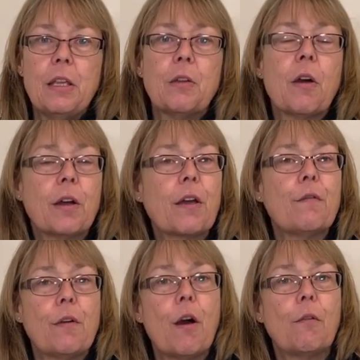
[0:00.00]
you can't go
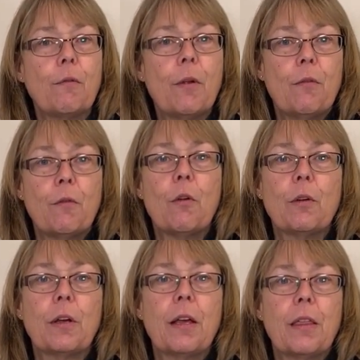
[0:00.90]
far
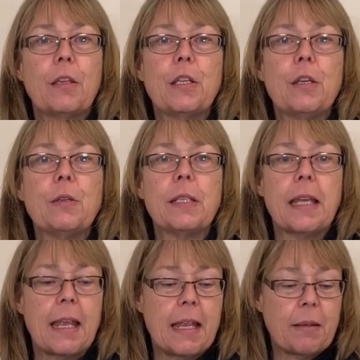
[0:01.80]
wrong than
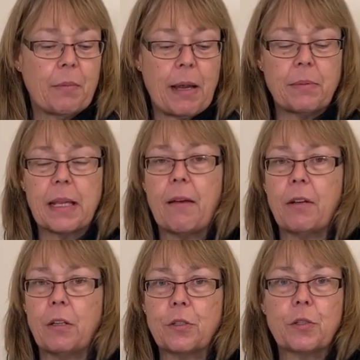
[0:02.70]
using perhaps
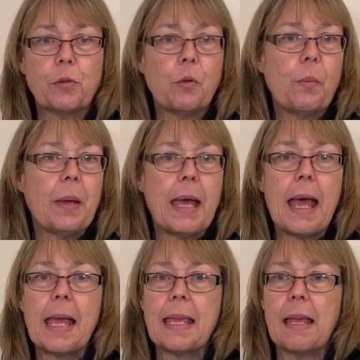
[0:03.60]
Avalanche
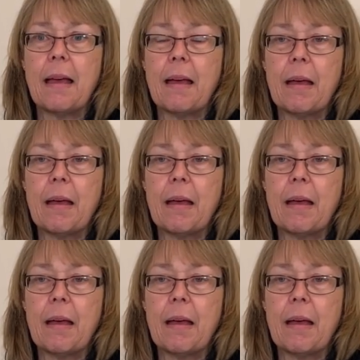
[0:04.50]
Sorbet,